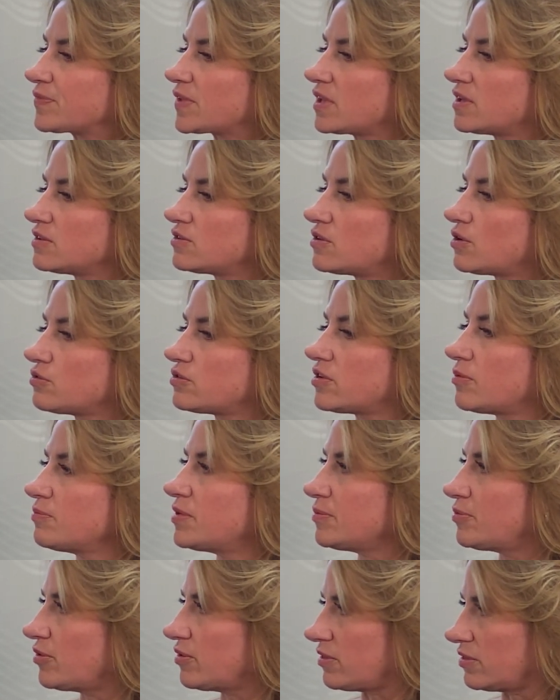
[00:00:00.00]
So some
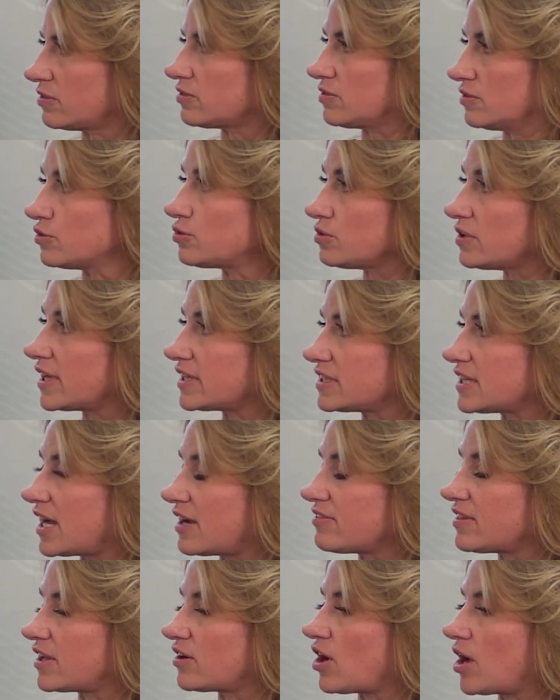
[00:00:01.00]
people do like to have
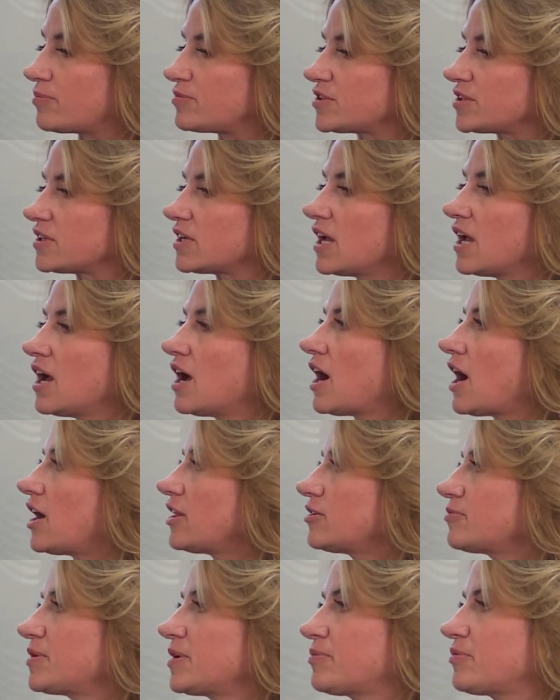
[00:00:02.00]
that option.
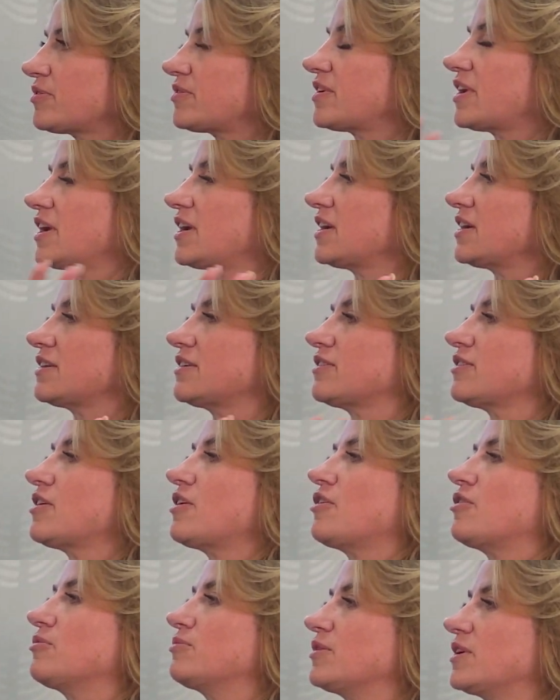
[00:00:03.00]
Other people say,
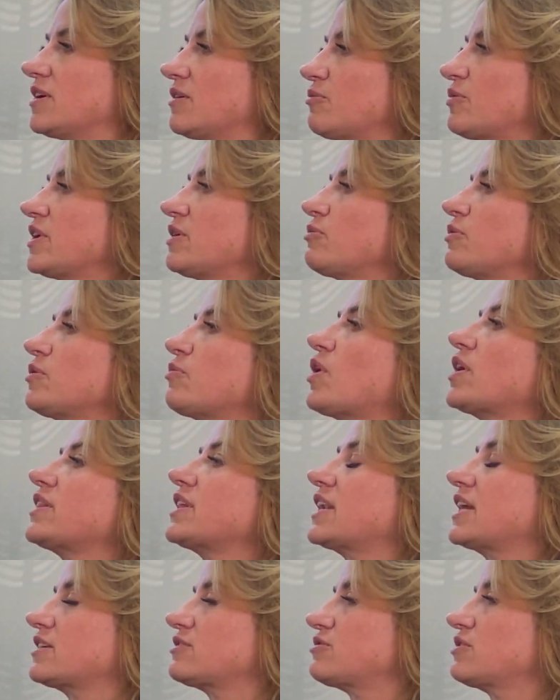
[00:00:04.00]
no, we want
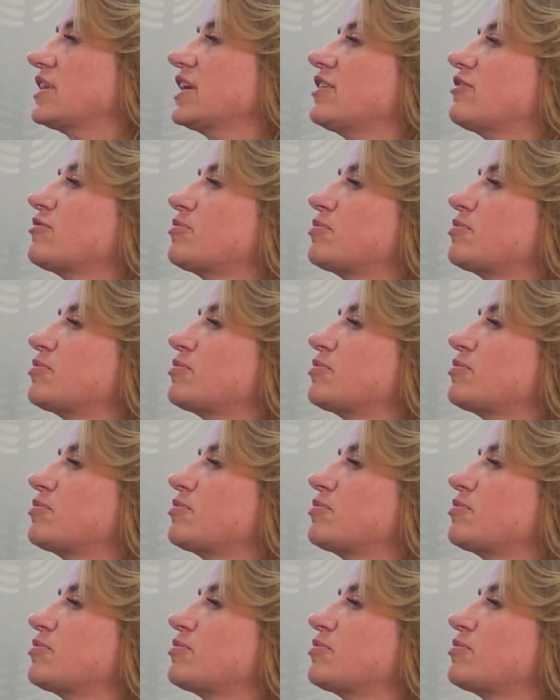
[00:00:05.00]
that extra layer of